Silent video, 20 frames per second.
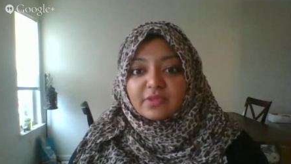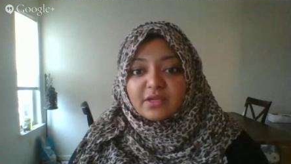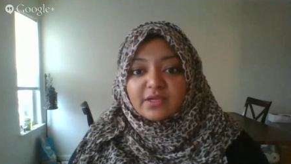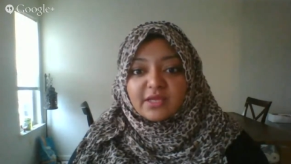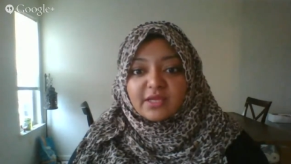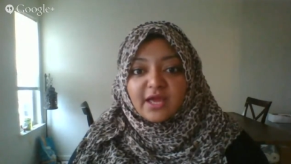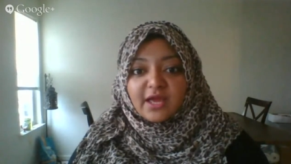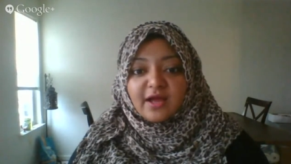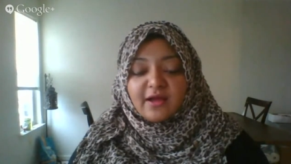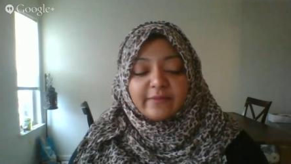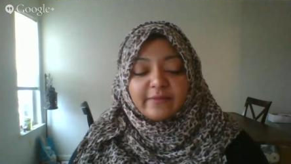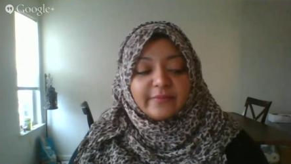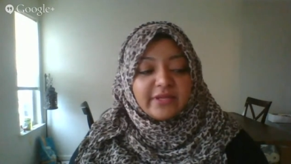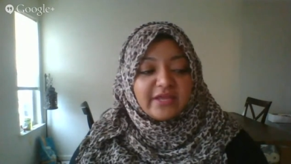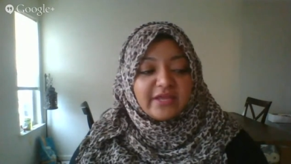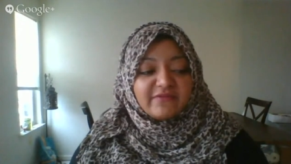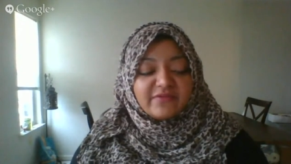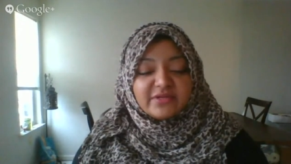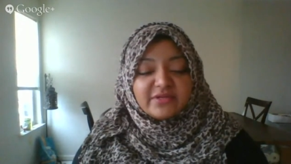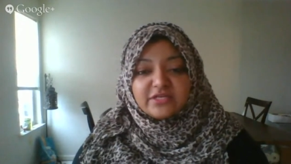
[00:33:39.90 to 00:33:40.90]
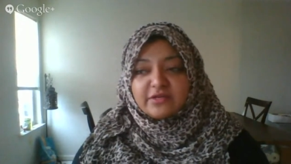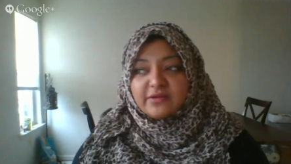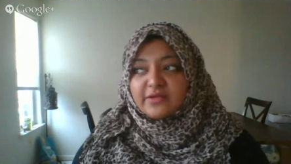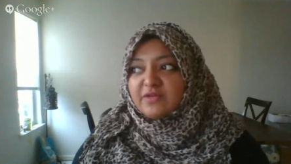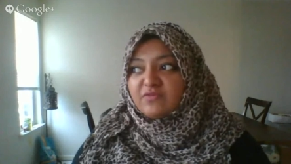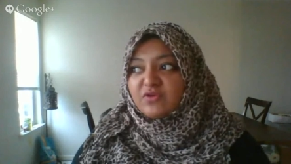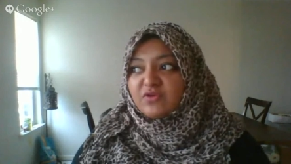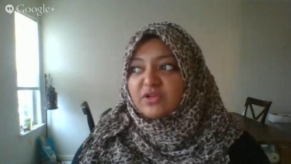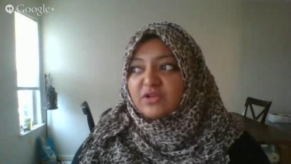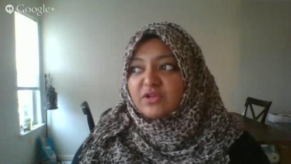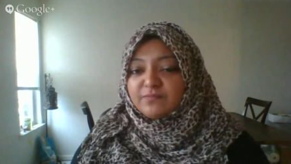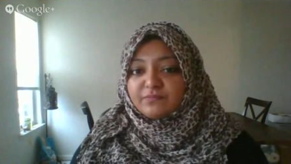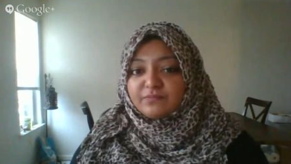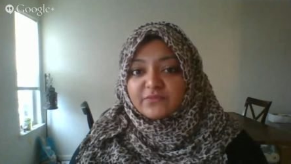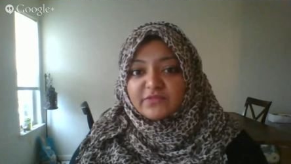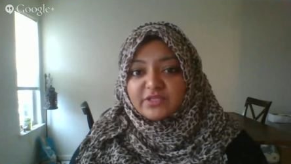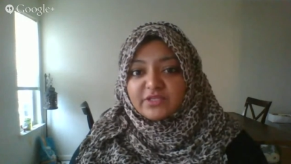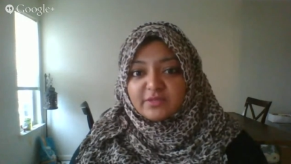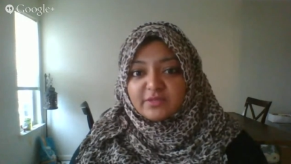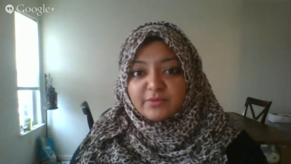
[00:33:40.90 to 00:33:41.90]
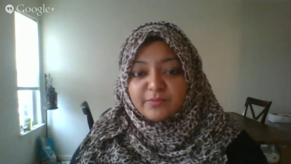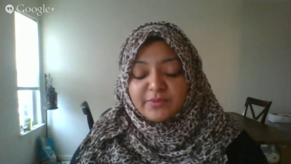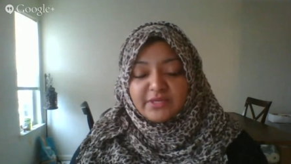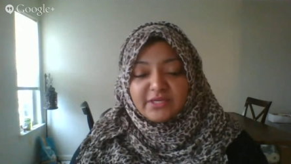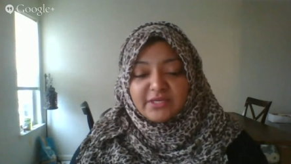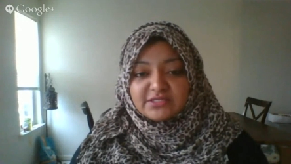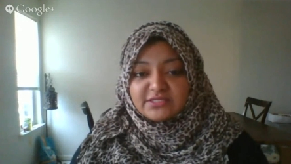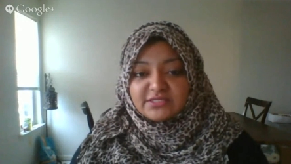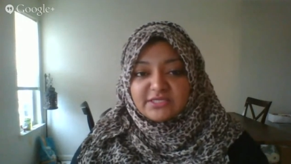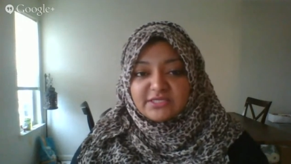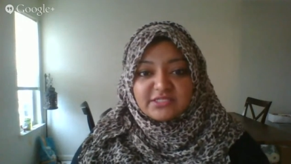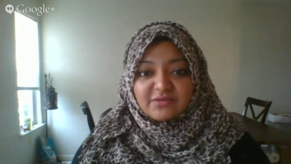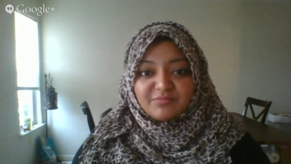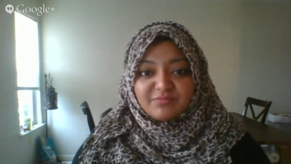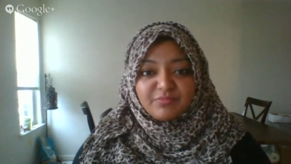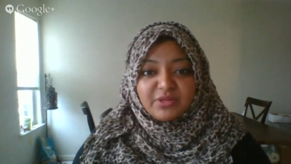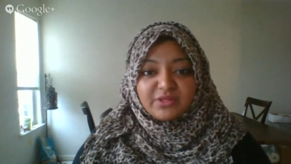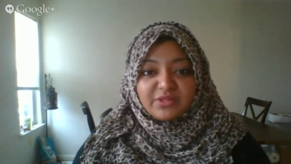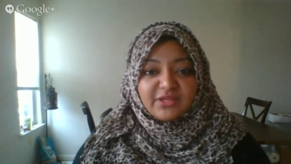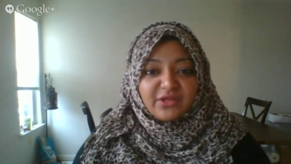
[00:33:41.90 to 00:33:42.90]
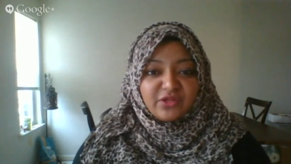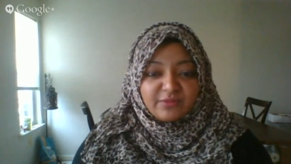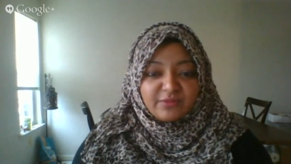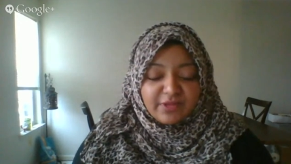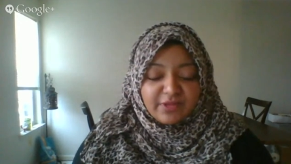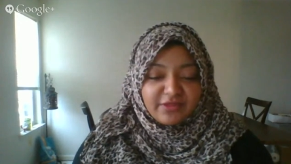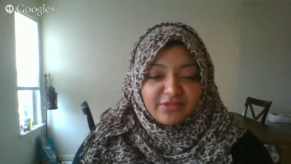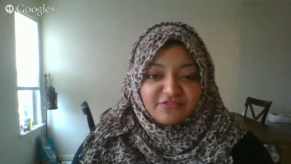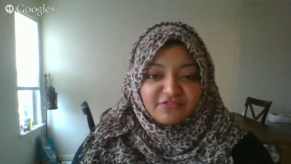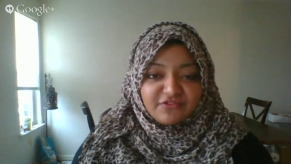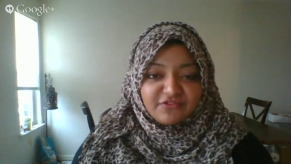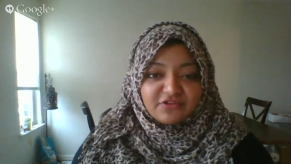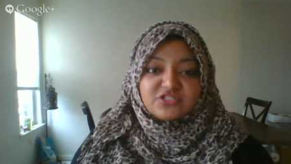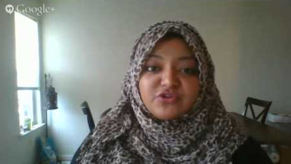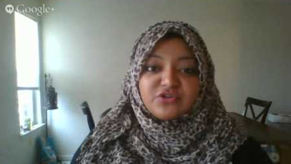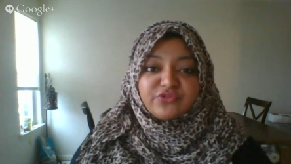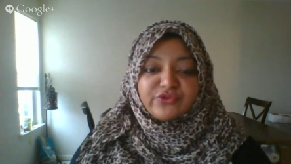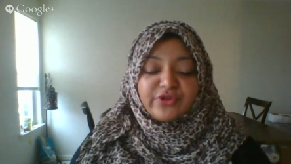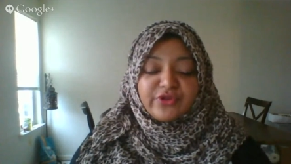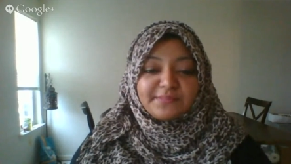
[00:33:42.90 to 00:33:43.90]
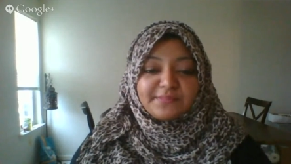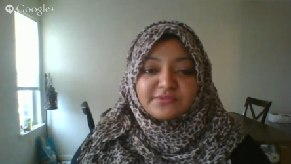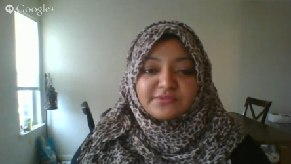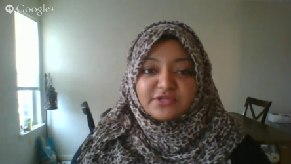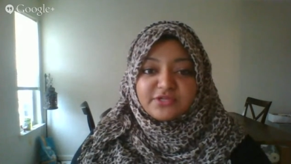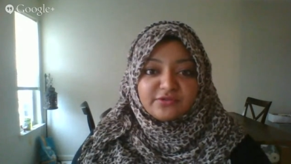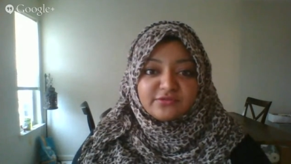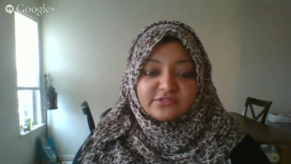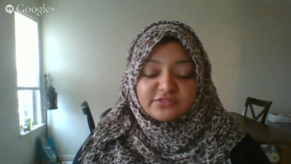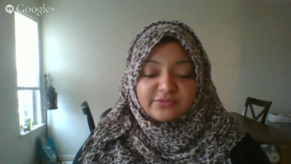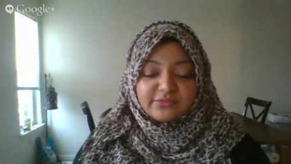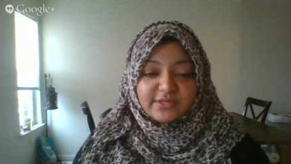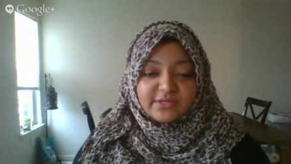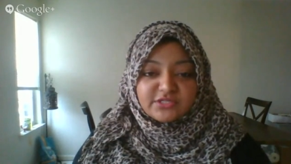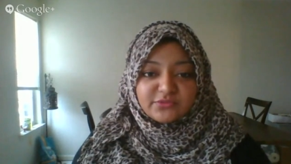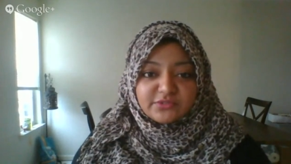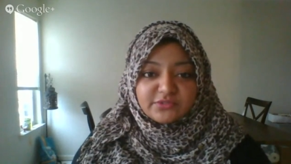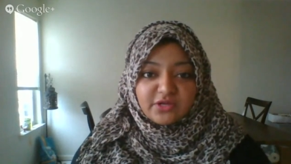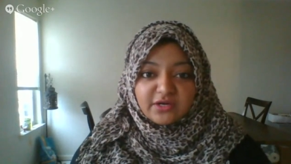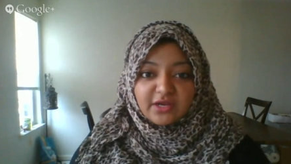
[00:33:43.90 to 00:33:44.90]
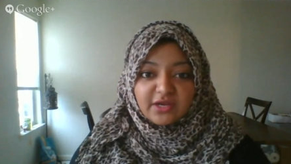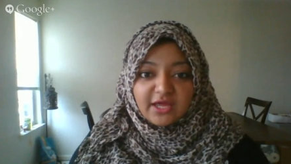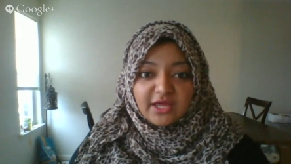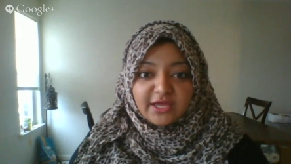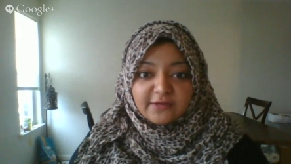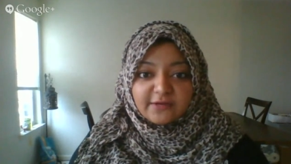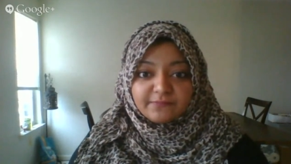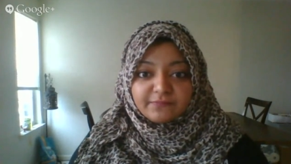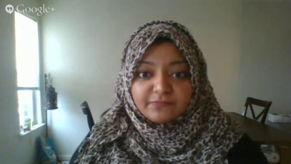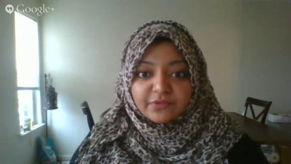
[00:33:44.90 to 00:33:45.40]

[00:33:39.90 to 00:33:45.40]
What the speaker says: Yeah, I mean, even WBEZ didn't. They only played the first 2 or 3 episodes. The rest was online.